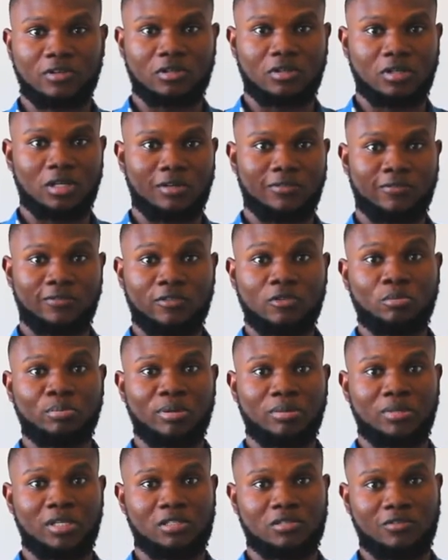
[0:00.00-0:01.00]
for a full
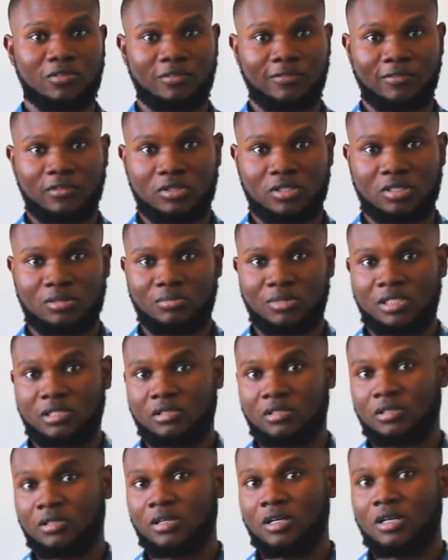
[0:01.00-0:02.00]
payment of the first
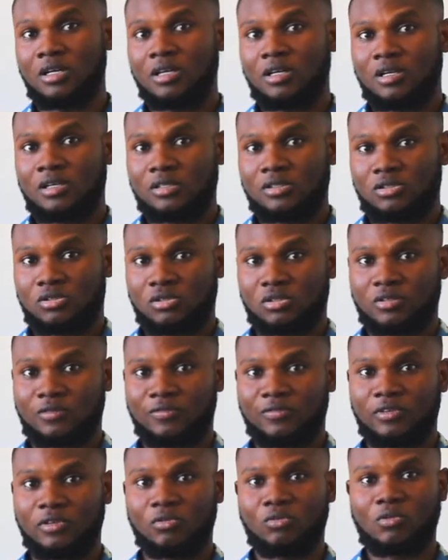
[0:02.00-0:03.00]
semester
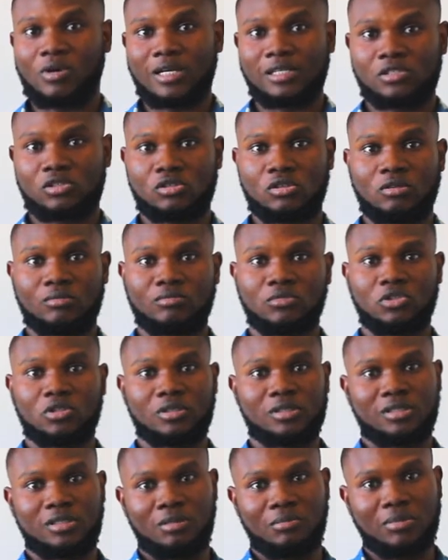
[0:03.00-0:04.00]
tuition fee, while some
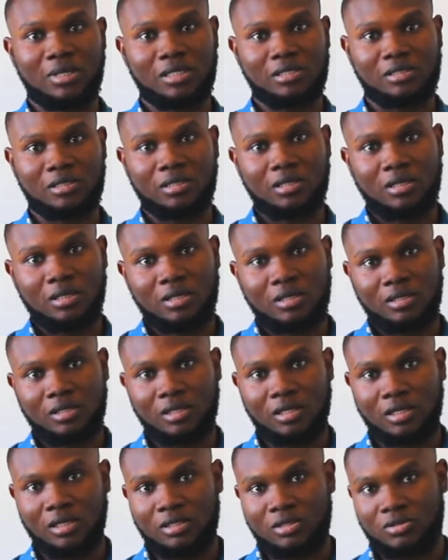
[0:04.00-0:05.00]
just demand
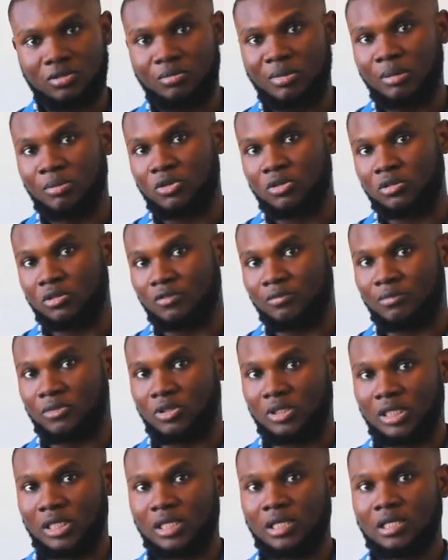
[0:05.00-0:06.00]
some amount of
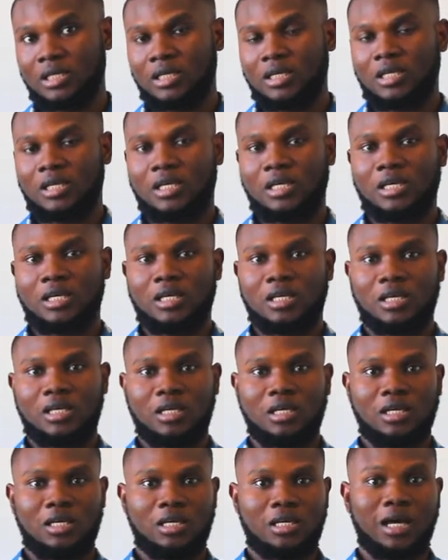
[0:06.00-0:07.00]
money
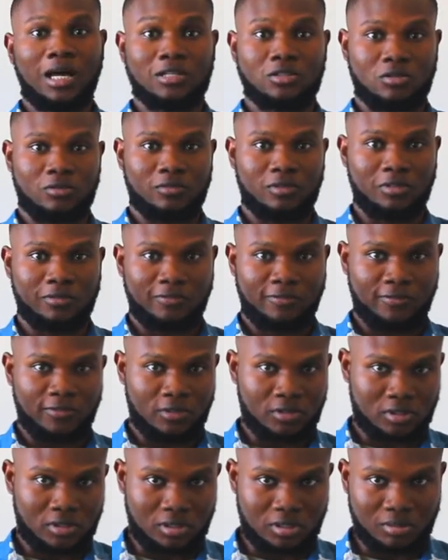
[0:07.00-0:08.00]
out of the
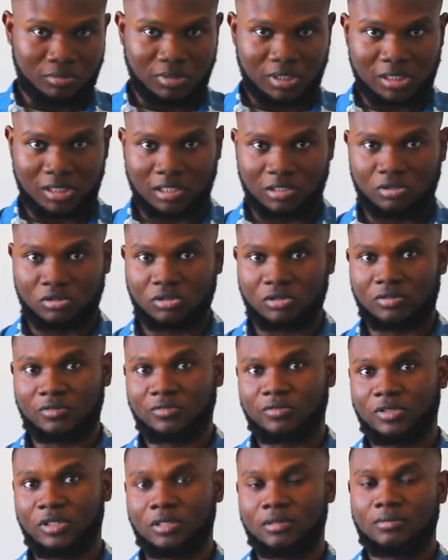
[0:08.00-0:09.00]
first semester
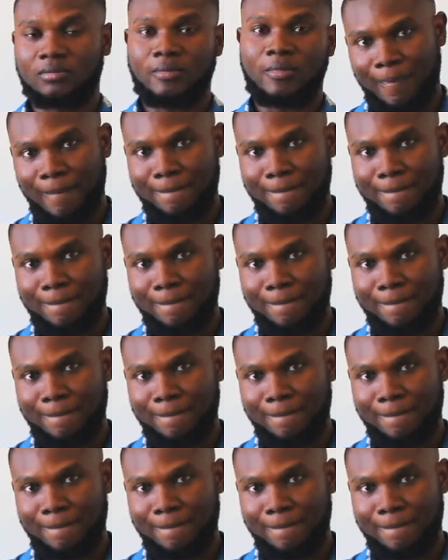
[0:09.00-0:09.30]
tuition fee.